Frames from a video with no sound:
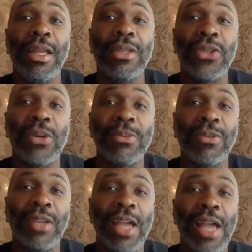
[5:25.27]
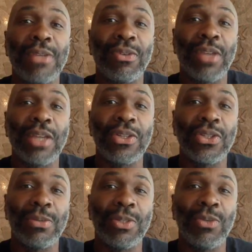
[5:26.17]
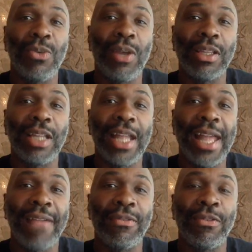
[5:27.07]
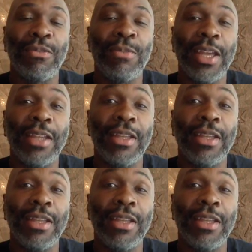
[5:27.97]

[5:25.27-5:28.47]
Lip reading: in terms of the kinds of relationships she wanted to have with men,